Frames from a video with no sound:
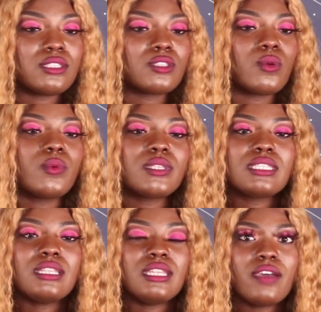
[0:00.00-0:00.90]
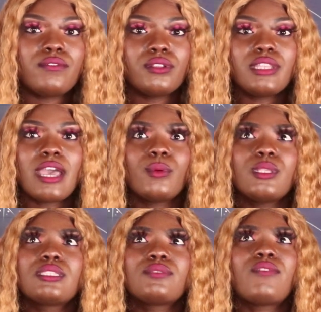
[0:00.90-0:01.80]
So it was the devil, now
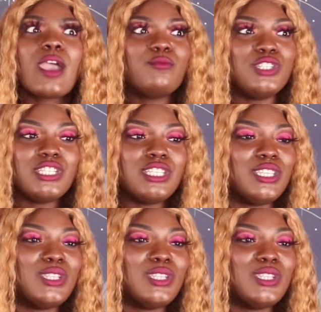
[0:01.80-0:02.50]
it's 5G,